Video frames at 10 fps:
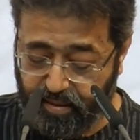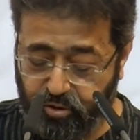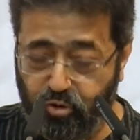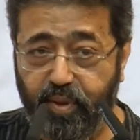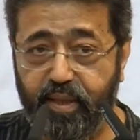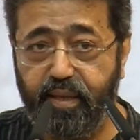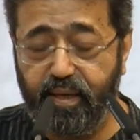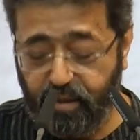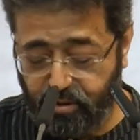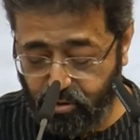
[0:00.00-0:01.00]
You may
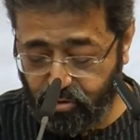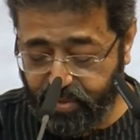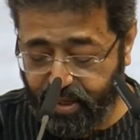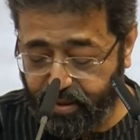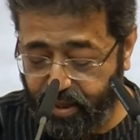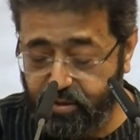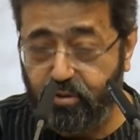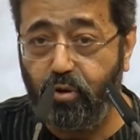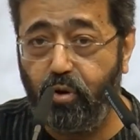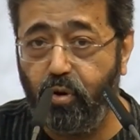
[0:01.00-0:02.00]
think a nomad
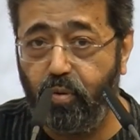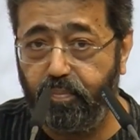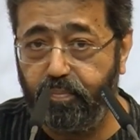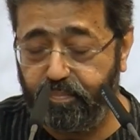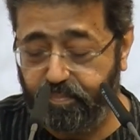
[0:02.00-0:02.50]
has no home.